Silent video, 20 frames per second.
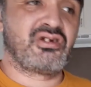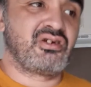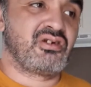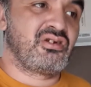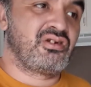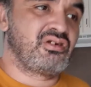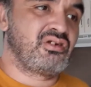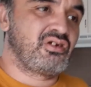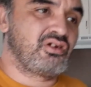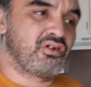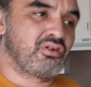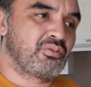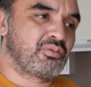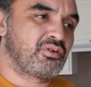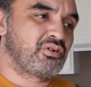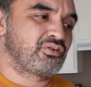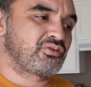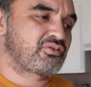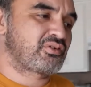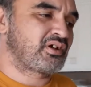and, you know, the
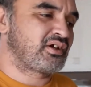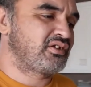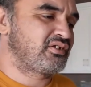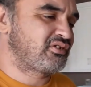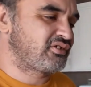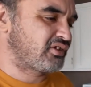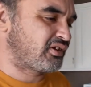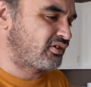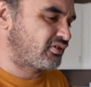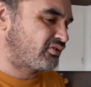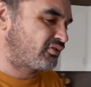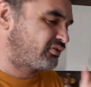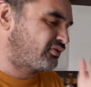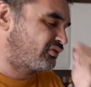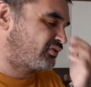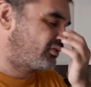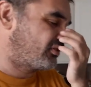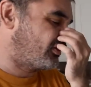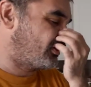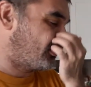World Trade Centers
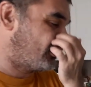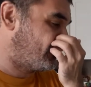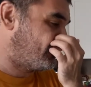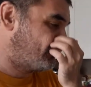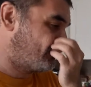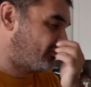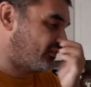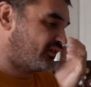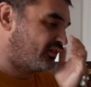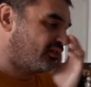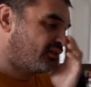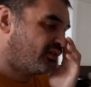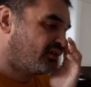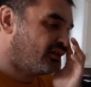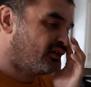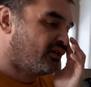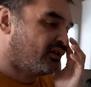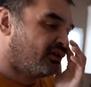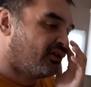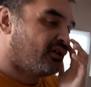and stuff. And
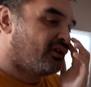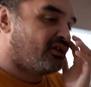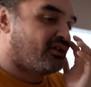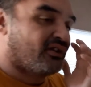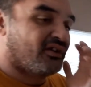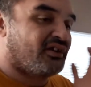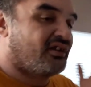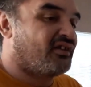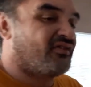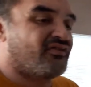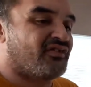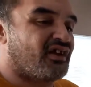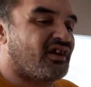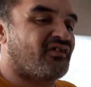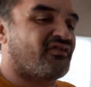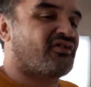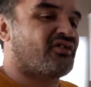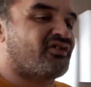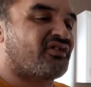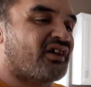then even
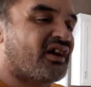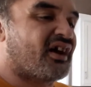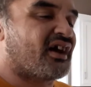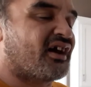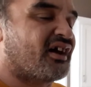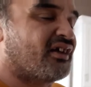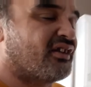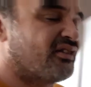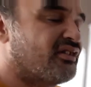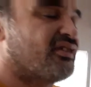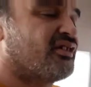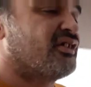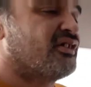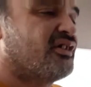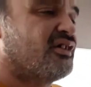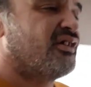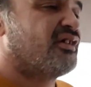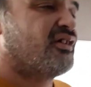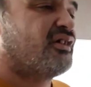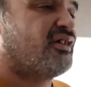after that,
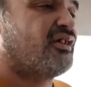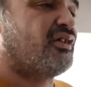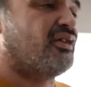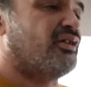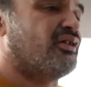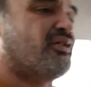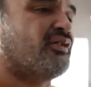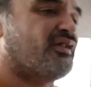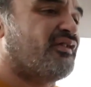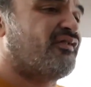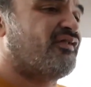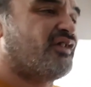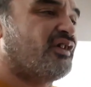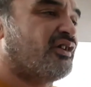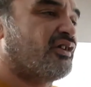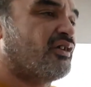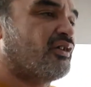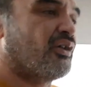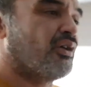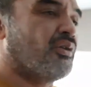you know, they
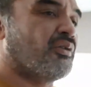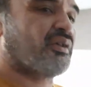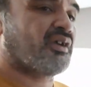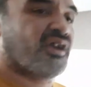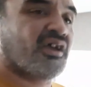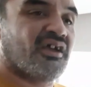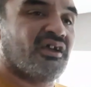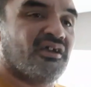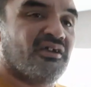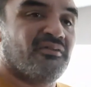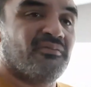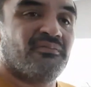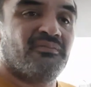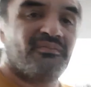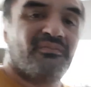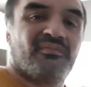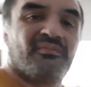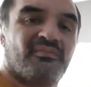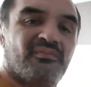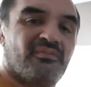figured, okay,
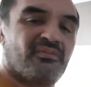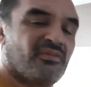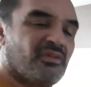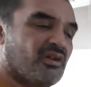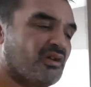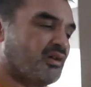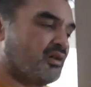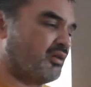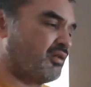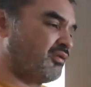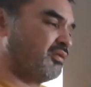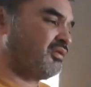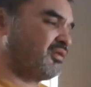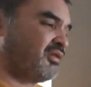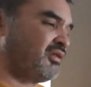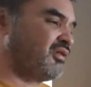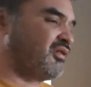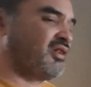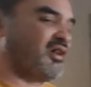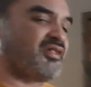you know,
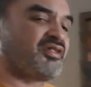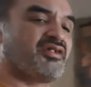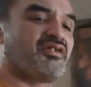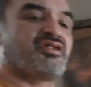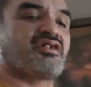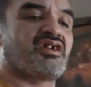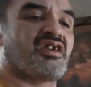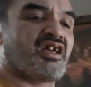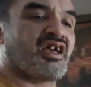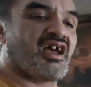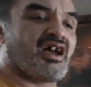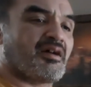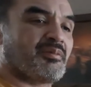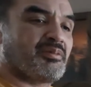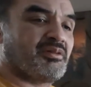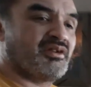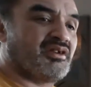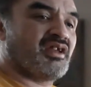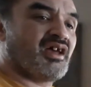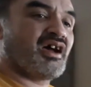nothing's going to
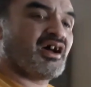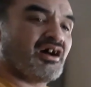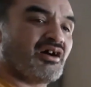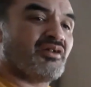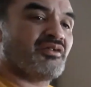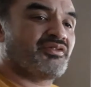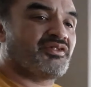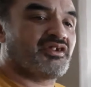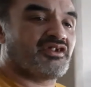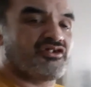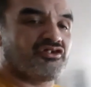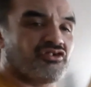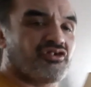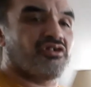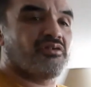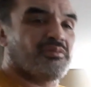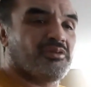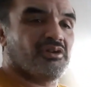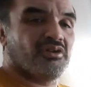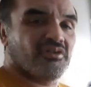happen now. Things are
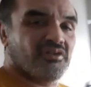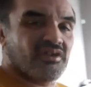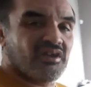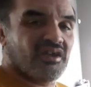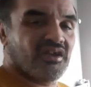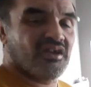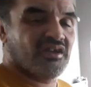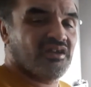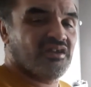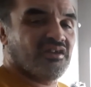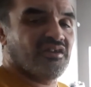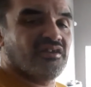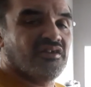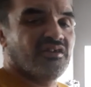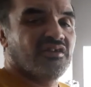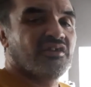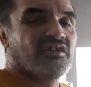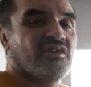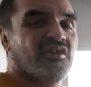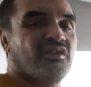going to be okay.
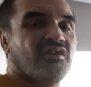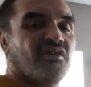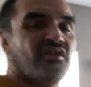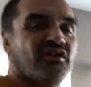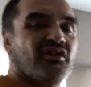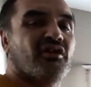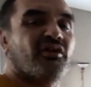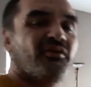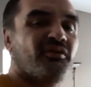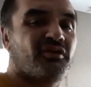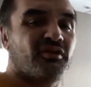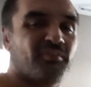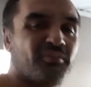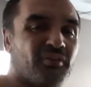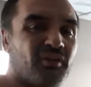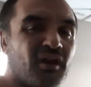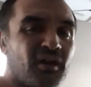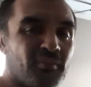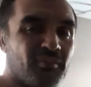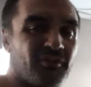You know, we could
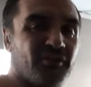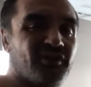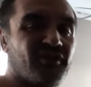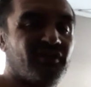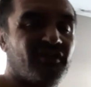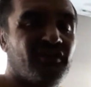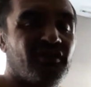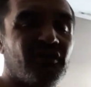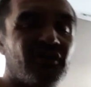probably